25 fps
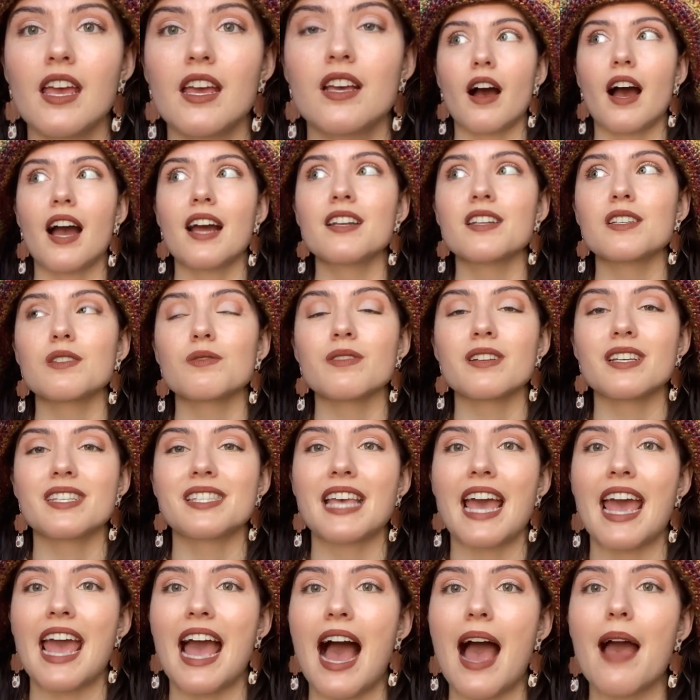I just want to
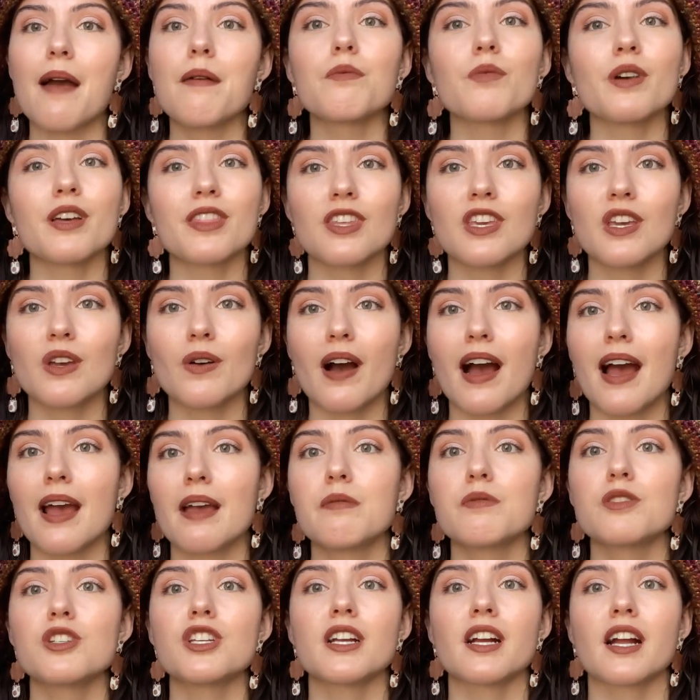say I'm with you, I
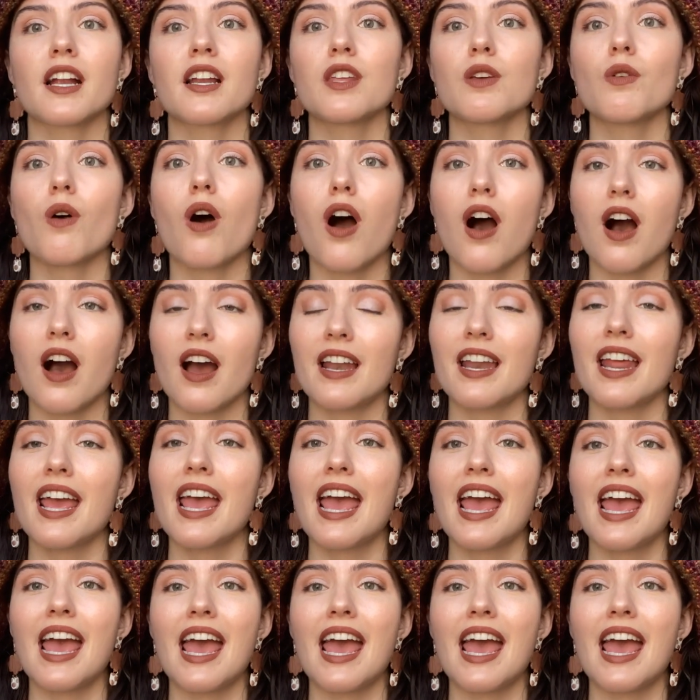am cheering you on,